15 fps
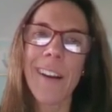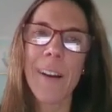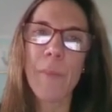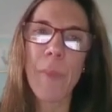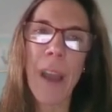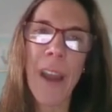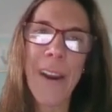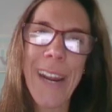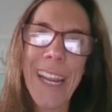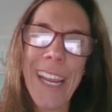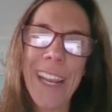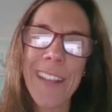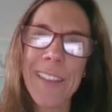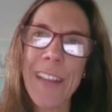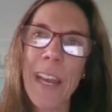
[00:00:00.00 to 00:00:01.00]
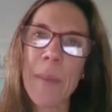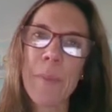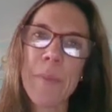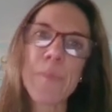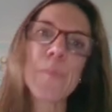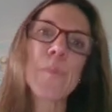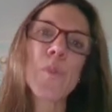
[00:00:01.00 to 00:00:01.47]
hurricane type
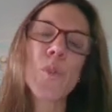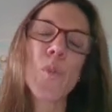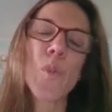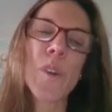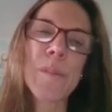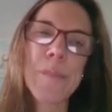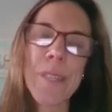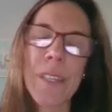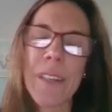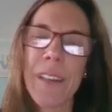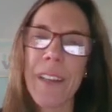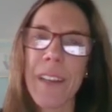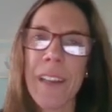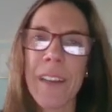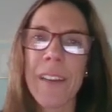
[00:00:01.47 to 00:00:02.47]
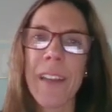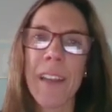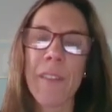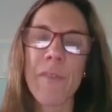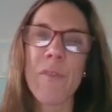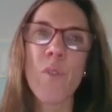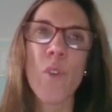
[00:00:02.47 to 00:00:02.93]
of storms
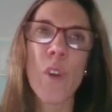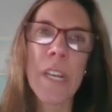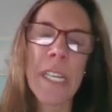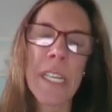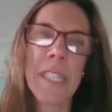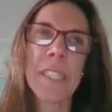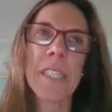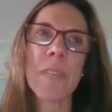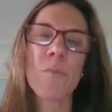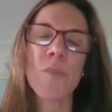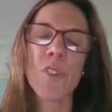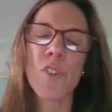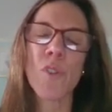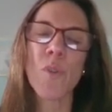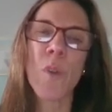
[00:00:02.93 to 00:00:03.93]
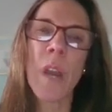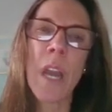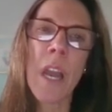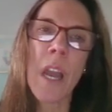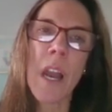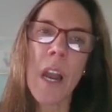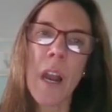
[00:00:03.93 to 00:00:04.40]
in Florida. It seems to
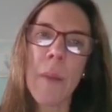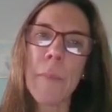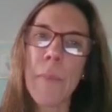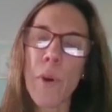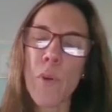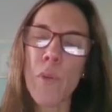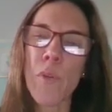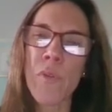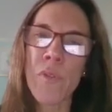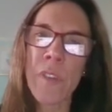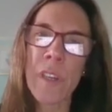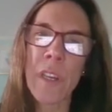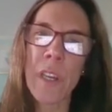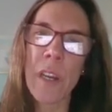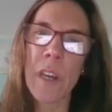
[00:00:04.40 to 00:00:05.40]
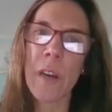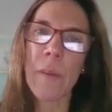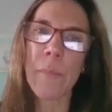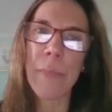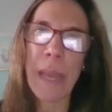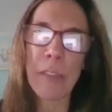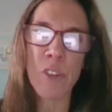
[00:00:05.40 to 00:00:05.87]
move the
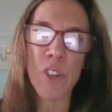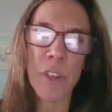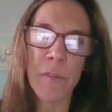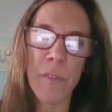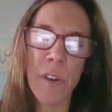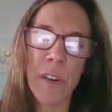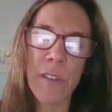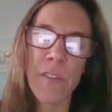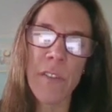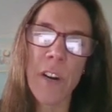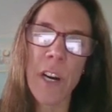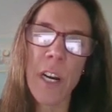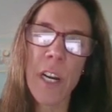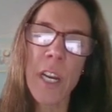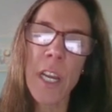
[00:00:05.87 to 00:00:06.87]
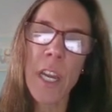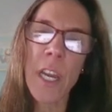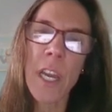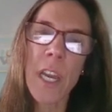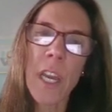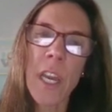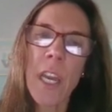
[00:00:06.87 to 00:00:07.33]
pathogen very far.
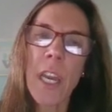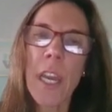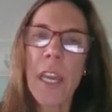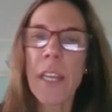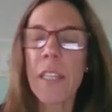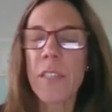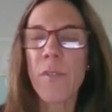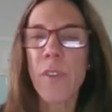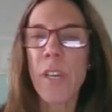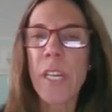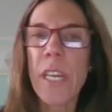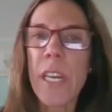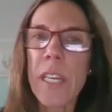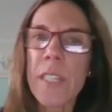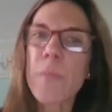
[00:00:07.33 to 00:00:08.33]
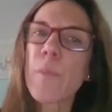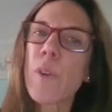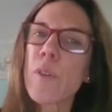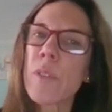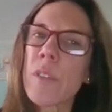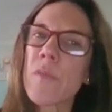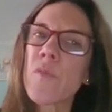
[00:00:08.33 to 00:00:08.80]
And it's very
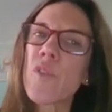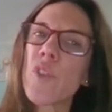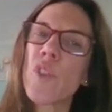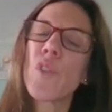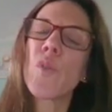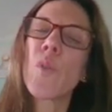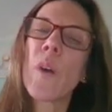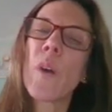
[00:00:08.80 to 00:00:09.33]
explosive too